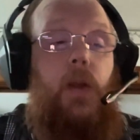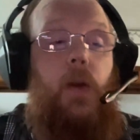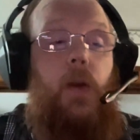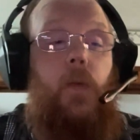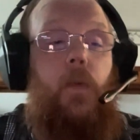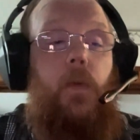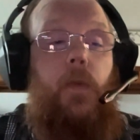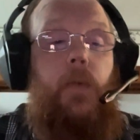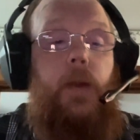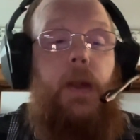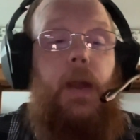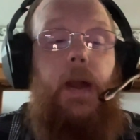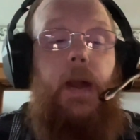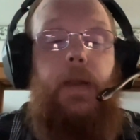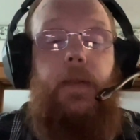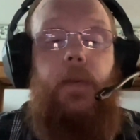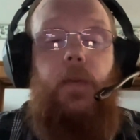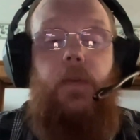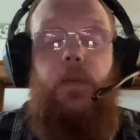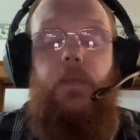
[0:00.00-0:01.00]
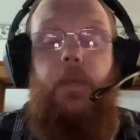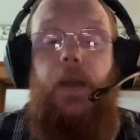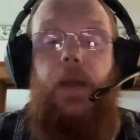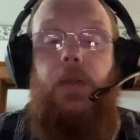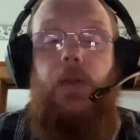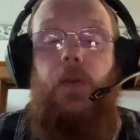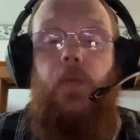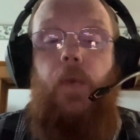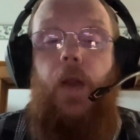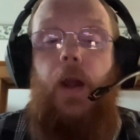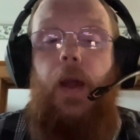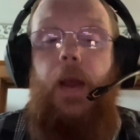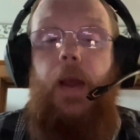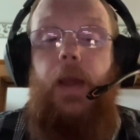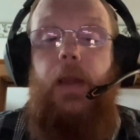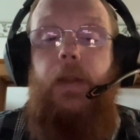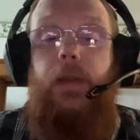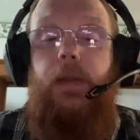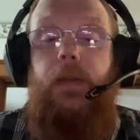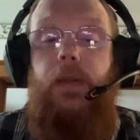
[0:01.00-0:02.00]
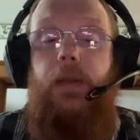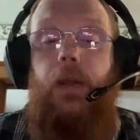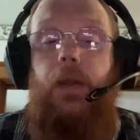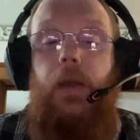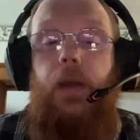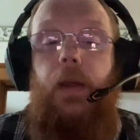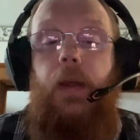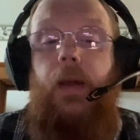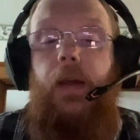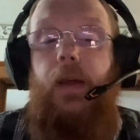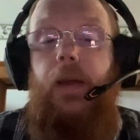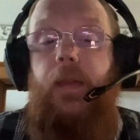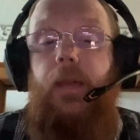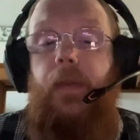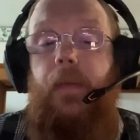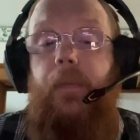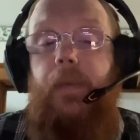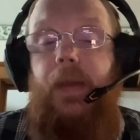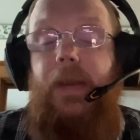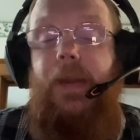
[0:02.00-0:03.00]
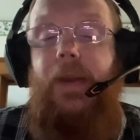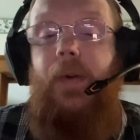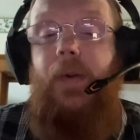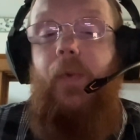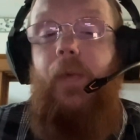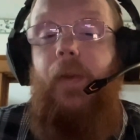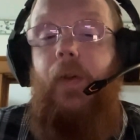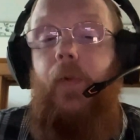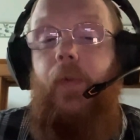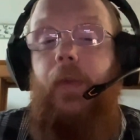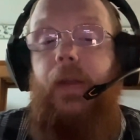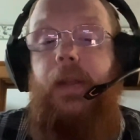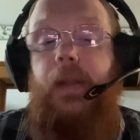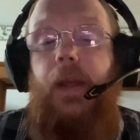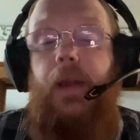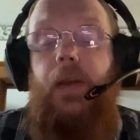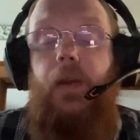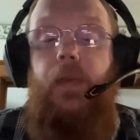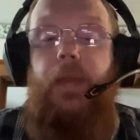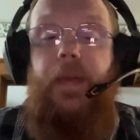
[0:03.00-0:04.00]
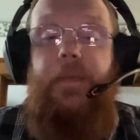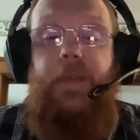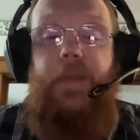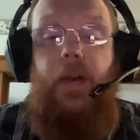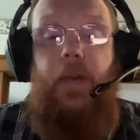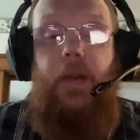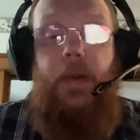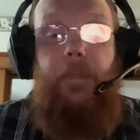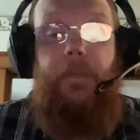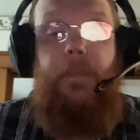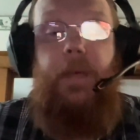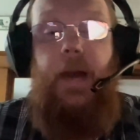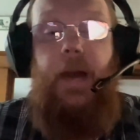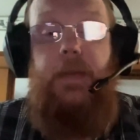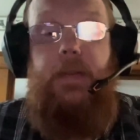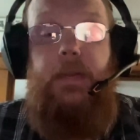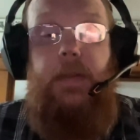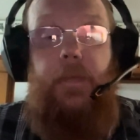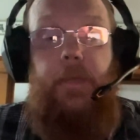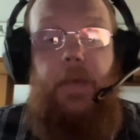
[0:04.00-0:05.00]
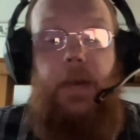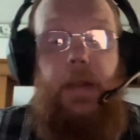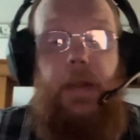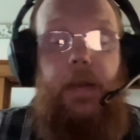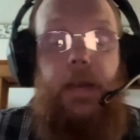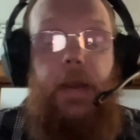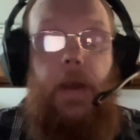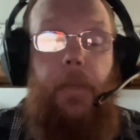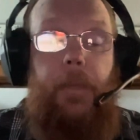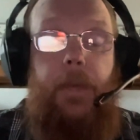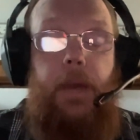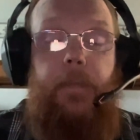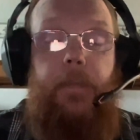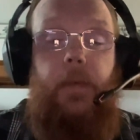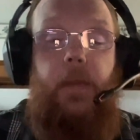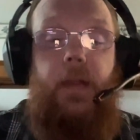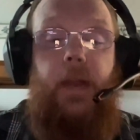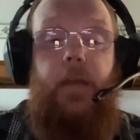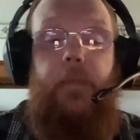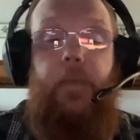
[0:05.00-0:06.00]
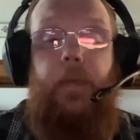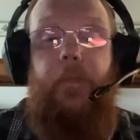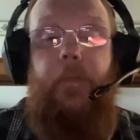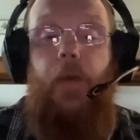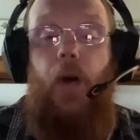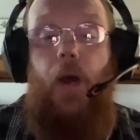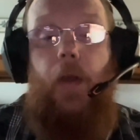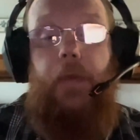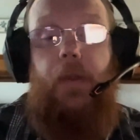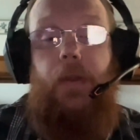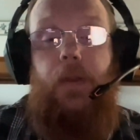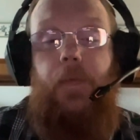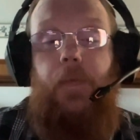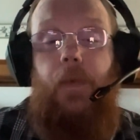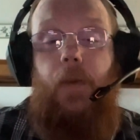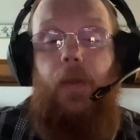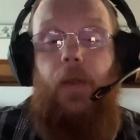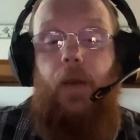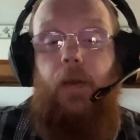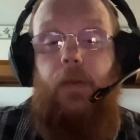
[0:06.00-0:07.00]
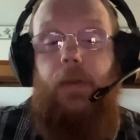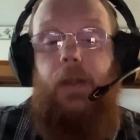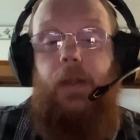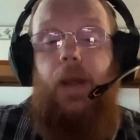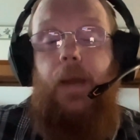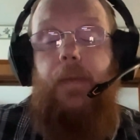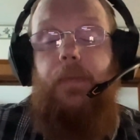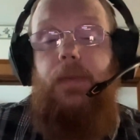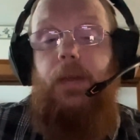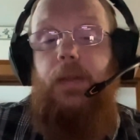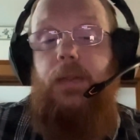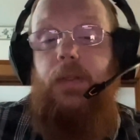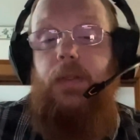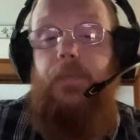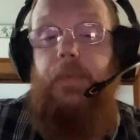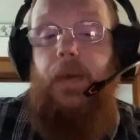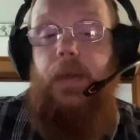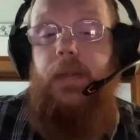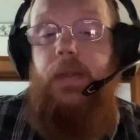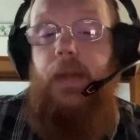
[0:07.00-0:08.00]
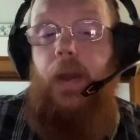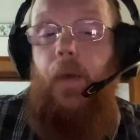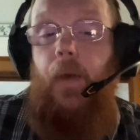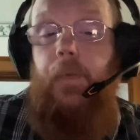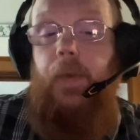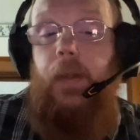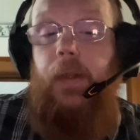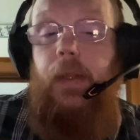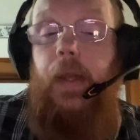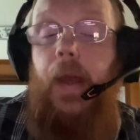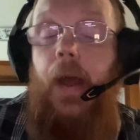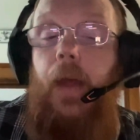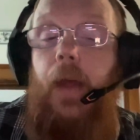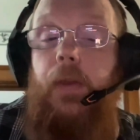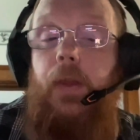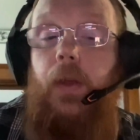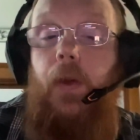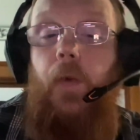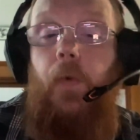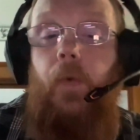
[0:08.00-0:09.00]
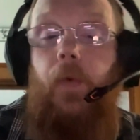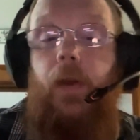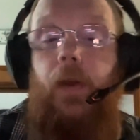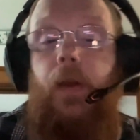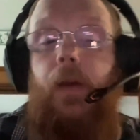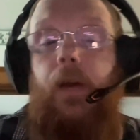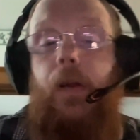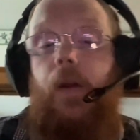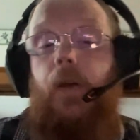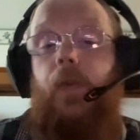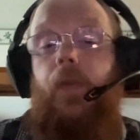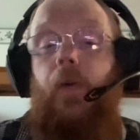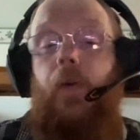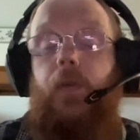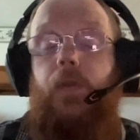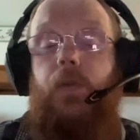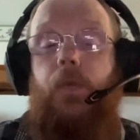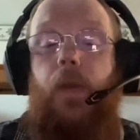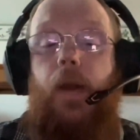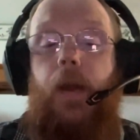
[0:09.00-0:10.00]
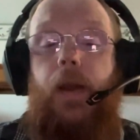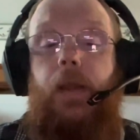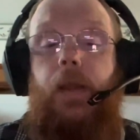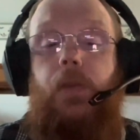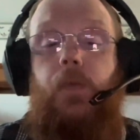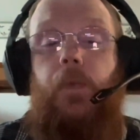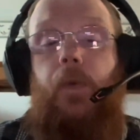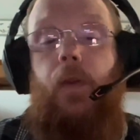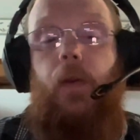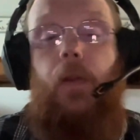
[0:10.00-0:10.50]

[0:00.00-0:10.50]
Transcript: when we had those major riots, the media would only tell you the very best of it. Now, people that have been following this for a long time, such as myself, can tell you those riots were a